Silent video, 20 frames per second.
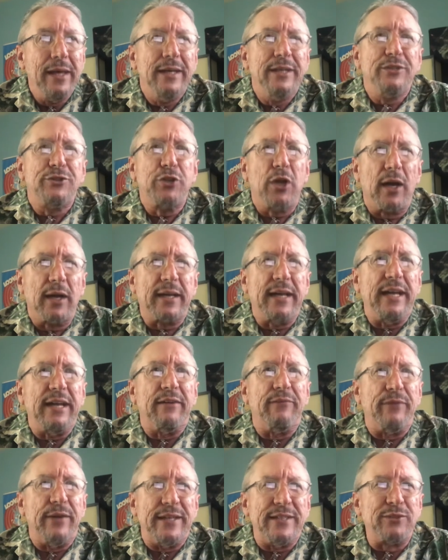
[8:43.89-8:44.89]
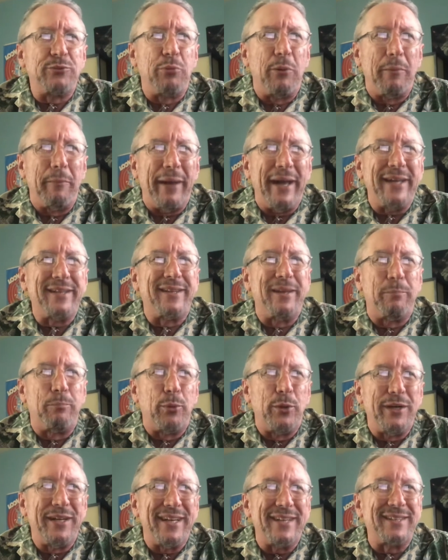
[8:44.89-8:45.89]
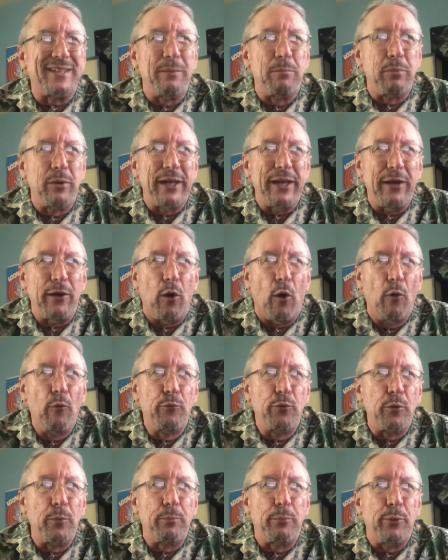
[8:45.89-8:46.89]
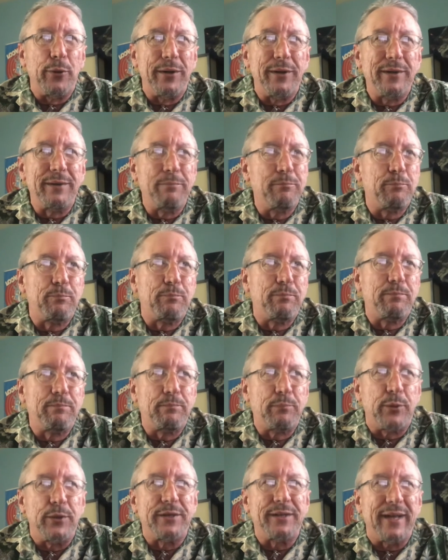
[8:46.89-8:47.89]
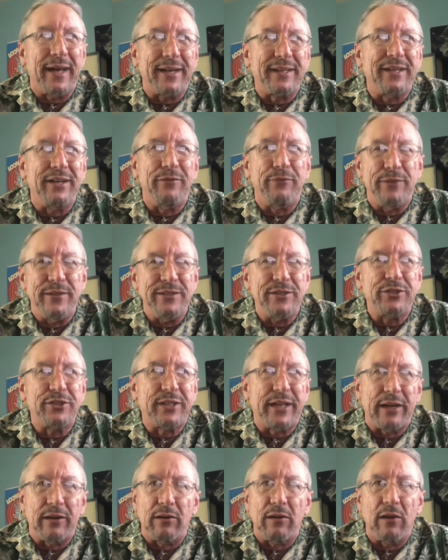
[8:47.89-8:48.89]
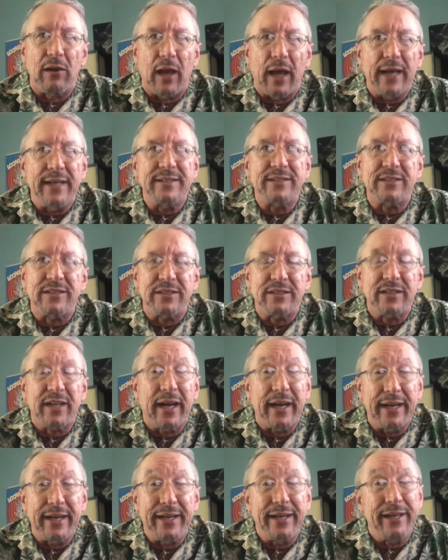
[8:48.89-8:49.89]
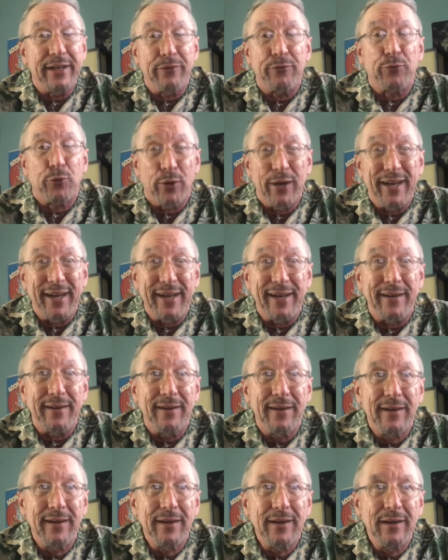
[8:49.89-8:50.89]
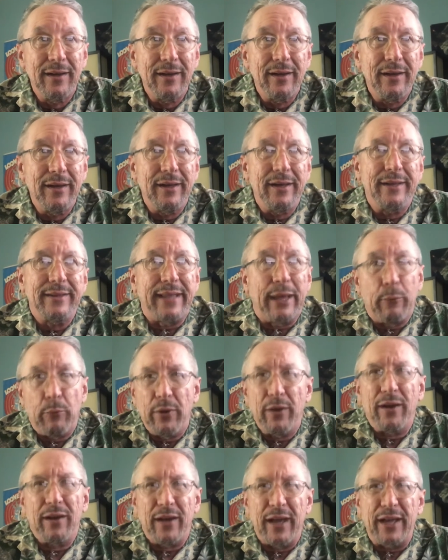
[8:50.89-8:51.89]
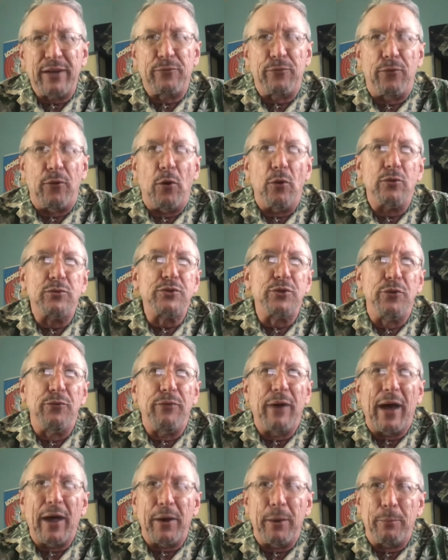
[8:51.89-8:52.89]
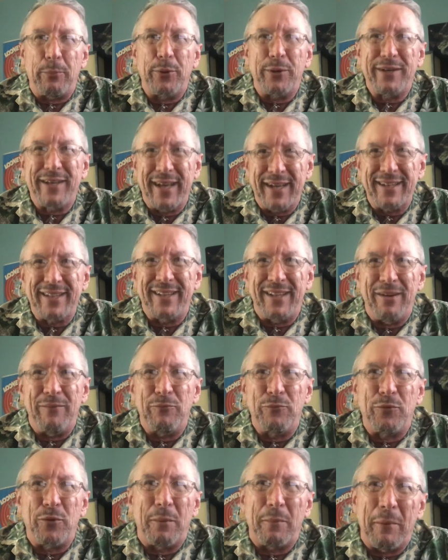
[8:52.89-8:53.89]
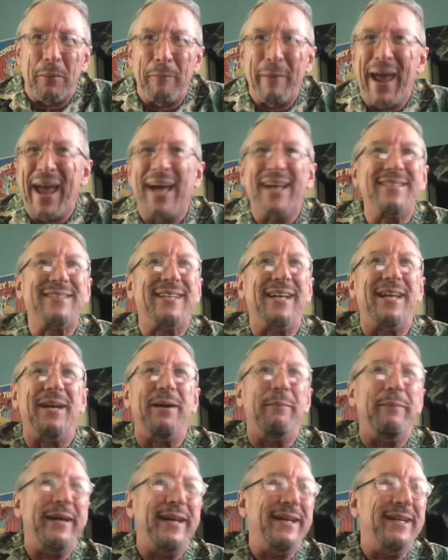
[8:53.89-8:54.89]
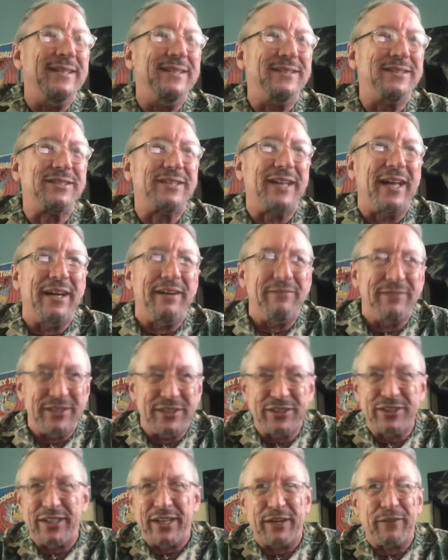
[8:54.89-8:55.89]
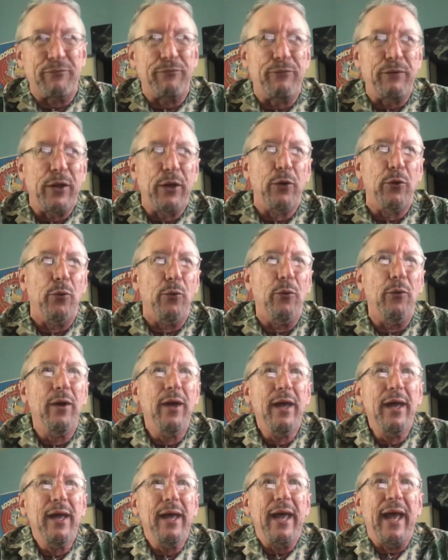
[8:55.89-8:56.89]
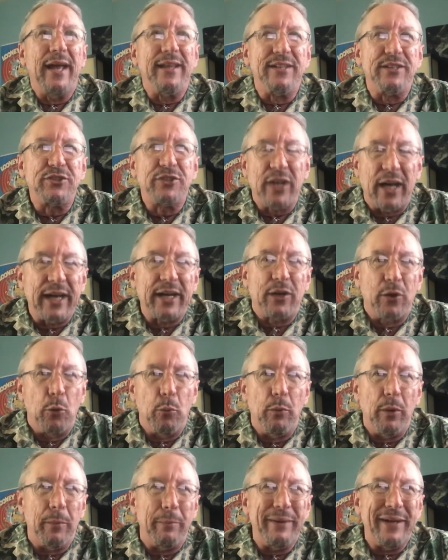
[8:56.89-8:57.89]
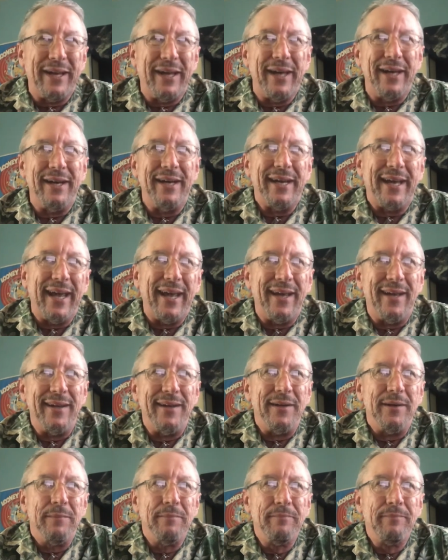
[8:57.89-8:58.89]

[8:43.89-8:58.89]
Shocking events will make the predictably overprotective and sterilized society afraid. They will elect folks who vow to protect them from a mass enemy instead of a sick few, and the cycle will begin again.